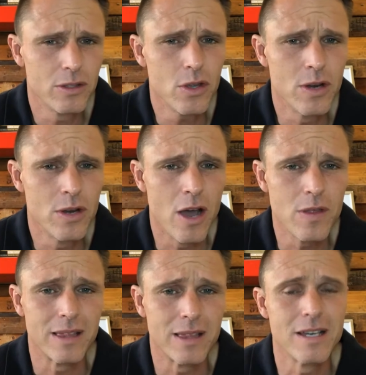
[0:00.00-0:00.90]
Do you
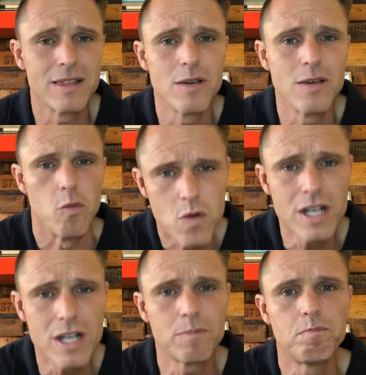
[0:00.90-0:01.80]
know that the
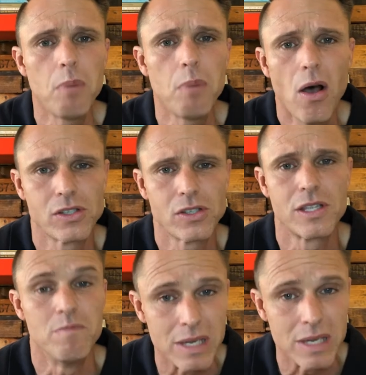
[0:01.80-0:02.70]
word
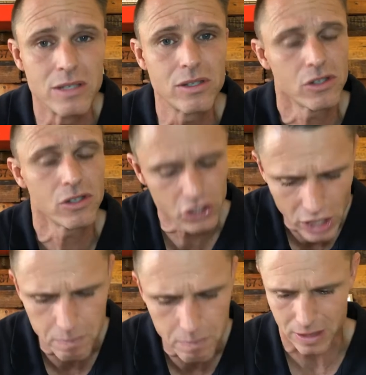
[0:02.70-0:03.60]
pastor means
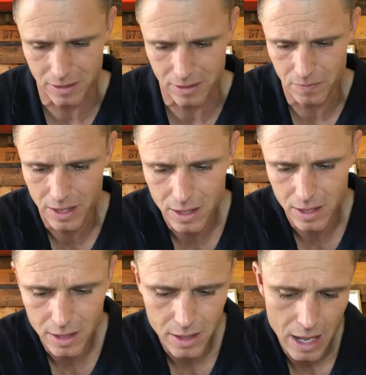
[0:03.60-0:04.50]
shepherd?
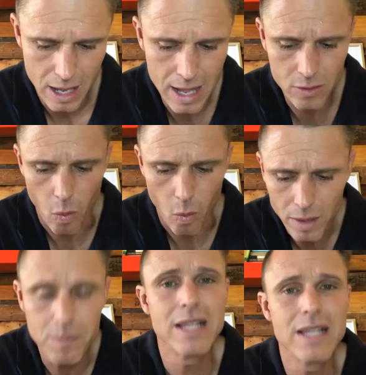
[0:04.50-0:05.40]
And
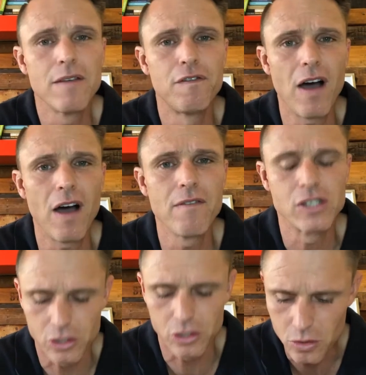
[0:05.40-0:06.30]
1 Peter 5
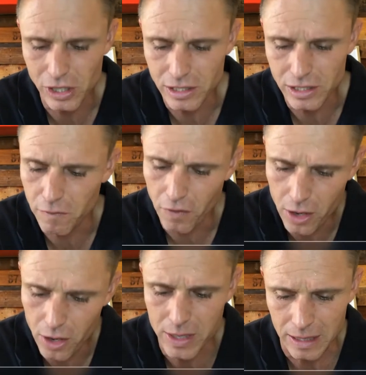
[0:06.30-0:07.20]
verse 2 says the
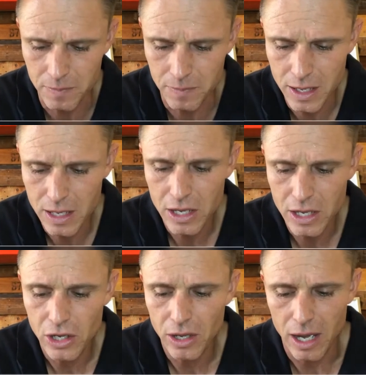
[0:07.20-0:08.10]
following:
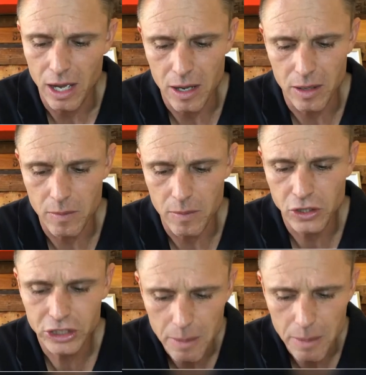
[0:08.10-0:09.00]

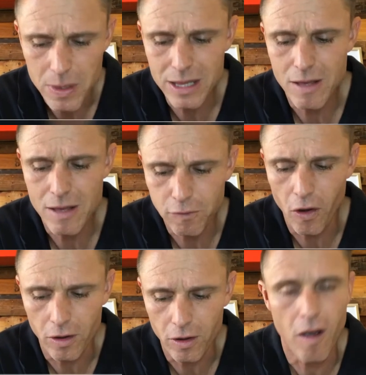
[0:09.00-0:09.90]
"Shepherd the
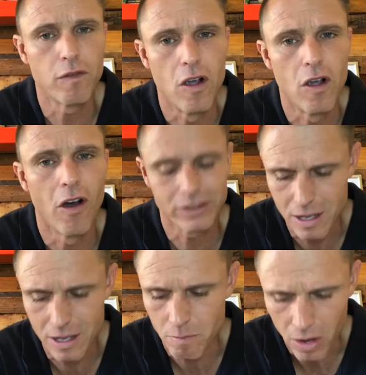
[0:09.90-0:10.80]
flock of
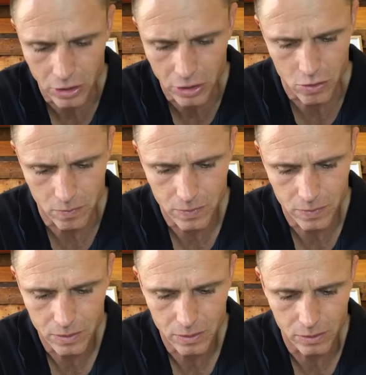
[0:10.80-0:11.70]
God among you,
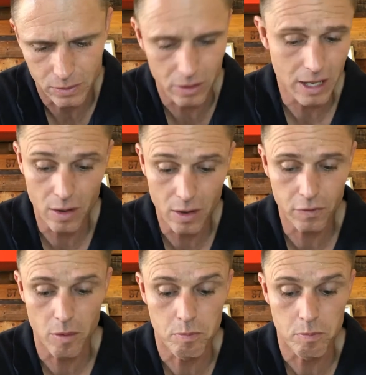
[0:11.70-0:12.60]
not out
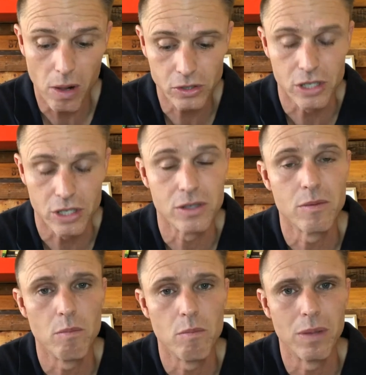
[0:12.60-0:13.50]
of
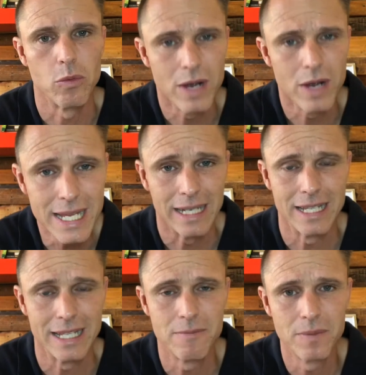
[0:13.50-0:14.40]
compulsion, but willingly."